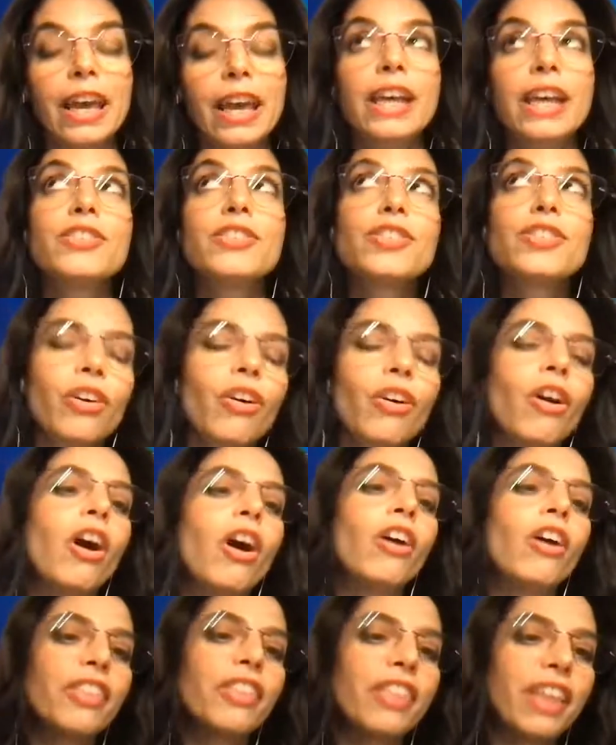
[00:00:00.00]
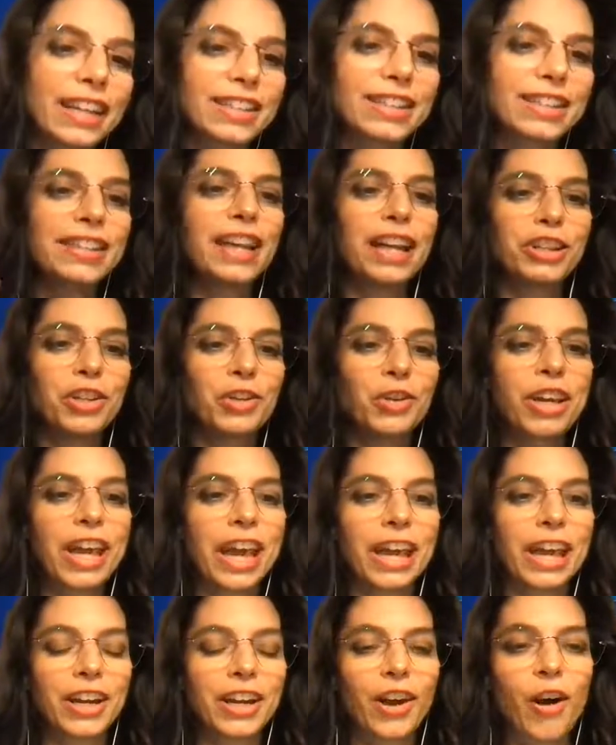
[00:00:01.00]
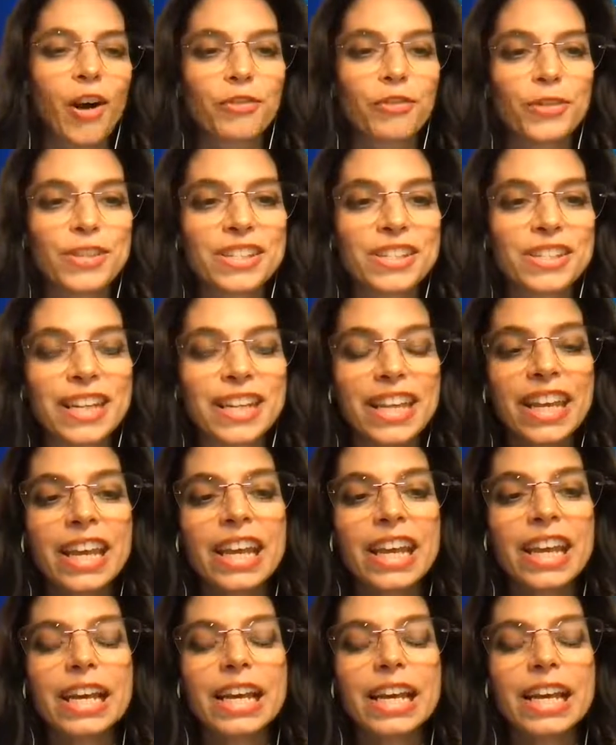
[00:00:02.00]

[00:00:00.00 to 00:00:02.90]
And so on that, then you can obviously,